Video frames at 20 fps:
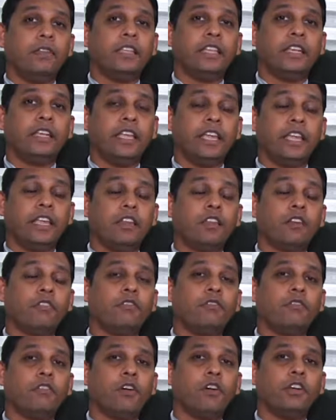with a gain
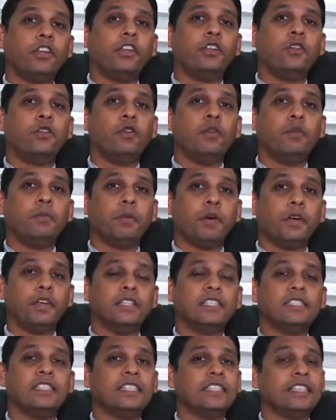of 42
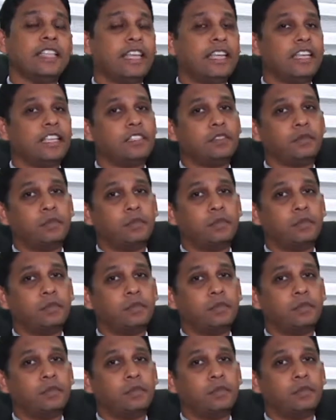points in the